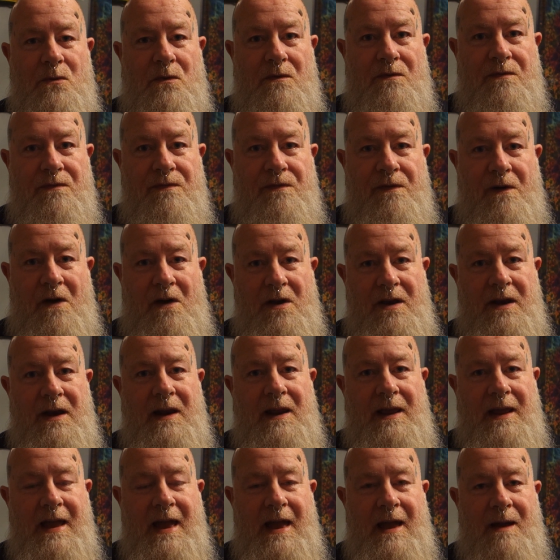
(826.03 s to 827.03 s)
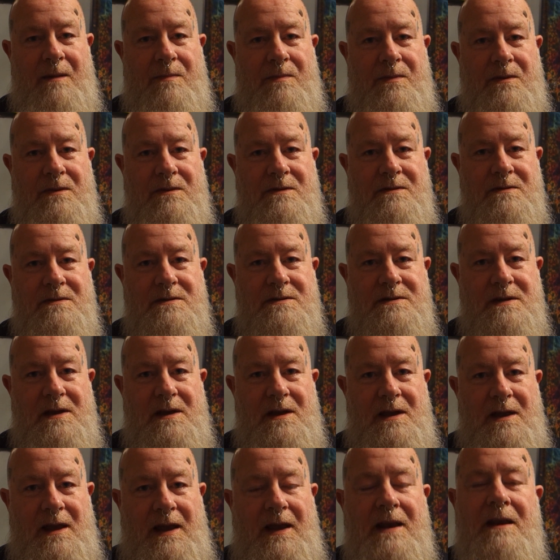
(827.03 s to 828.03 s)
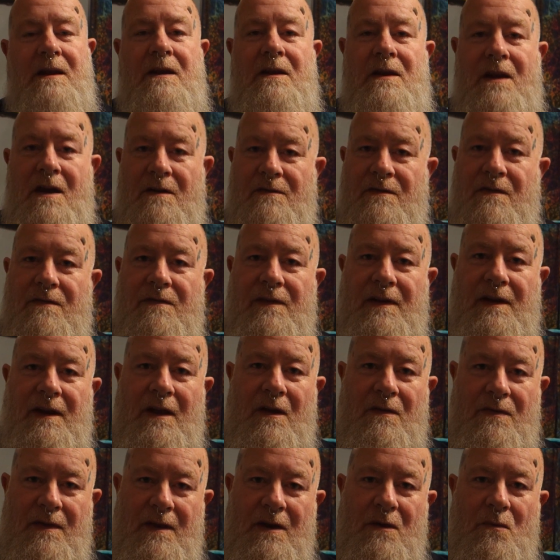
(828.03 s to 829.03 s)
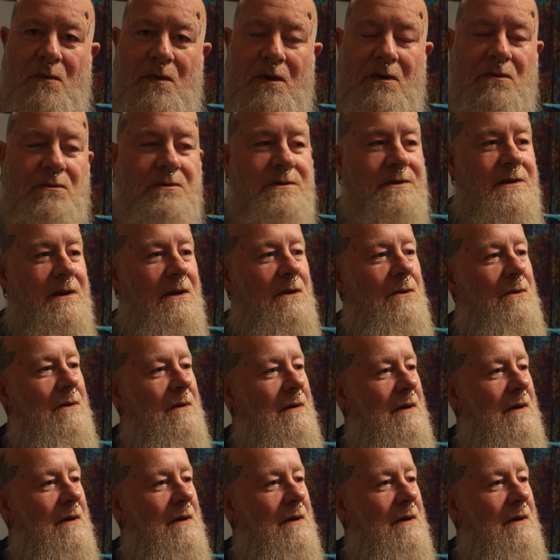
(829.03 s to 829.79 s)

what finally happened, in another video, then I will do.